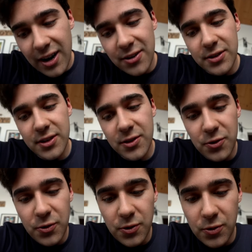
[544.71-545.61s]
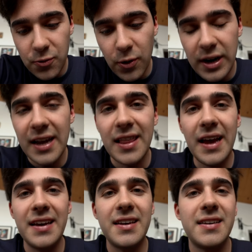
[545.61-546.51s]
out what I
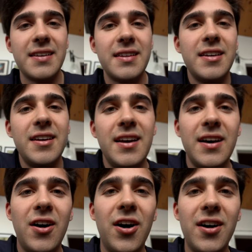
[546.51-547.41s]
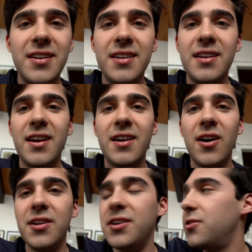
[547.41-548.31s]
like on,
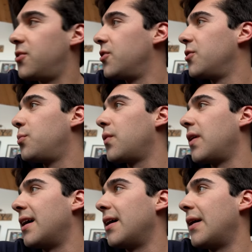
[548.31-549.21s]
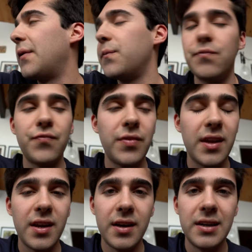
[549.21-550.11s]
on YouTube. Um...
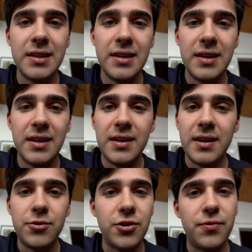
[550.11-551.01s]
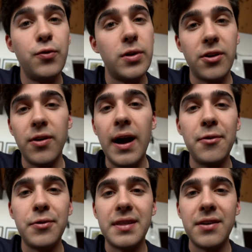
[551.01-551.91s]
Just fooling
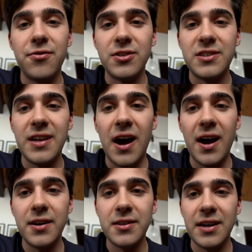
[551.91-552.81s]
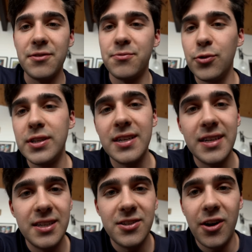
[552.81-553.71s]
around with different styles. I've
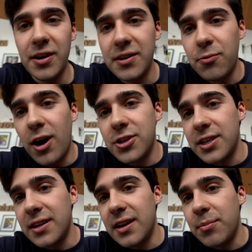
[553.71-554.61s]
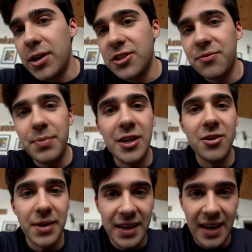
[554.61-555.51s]
recently started watching a bunch of
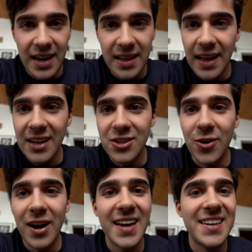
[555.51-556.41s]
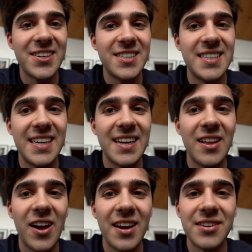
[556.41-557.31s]
Peter McKinnon. That's why you're seeing a
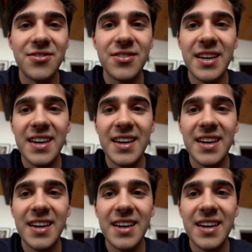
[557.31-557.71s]
lot of